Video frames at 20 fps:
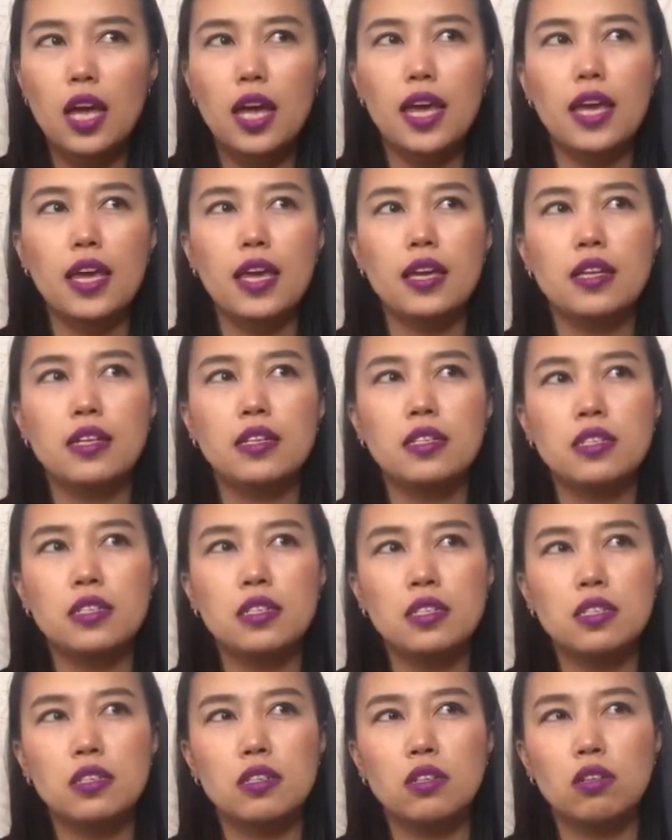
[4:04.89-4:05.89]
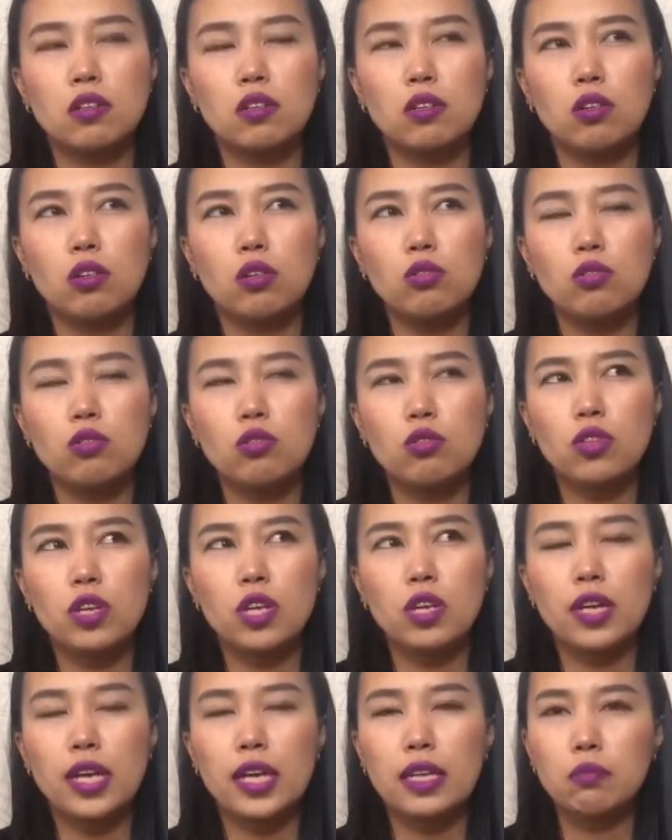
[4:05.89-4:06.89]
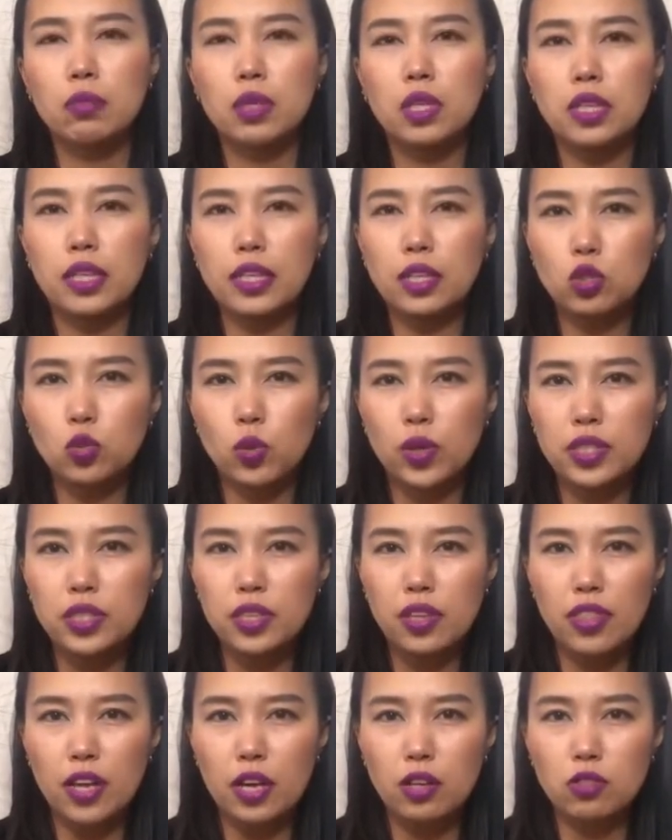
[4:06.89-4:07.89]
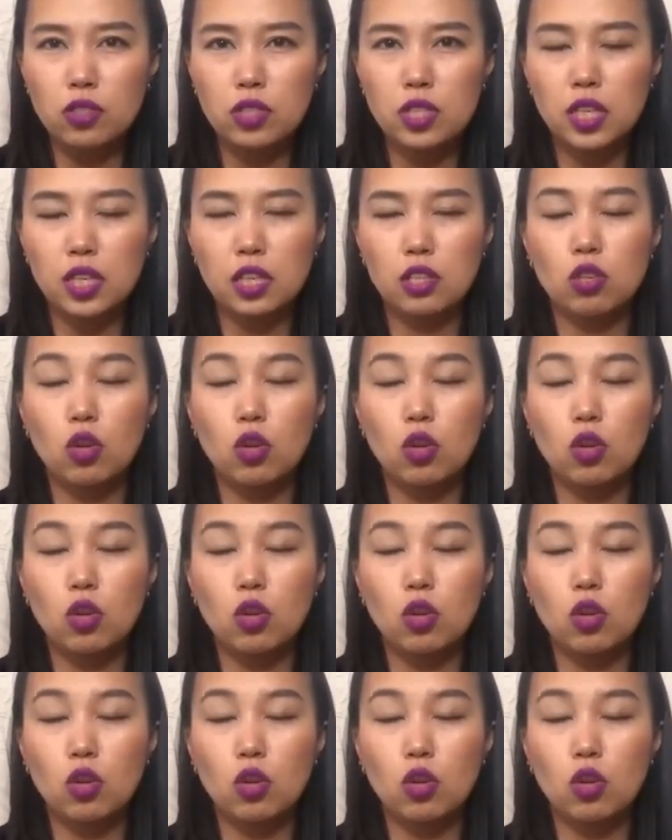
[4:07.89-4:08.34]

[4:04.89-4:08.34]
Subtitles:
And also there can be like 20,000 tenge.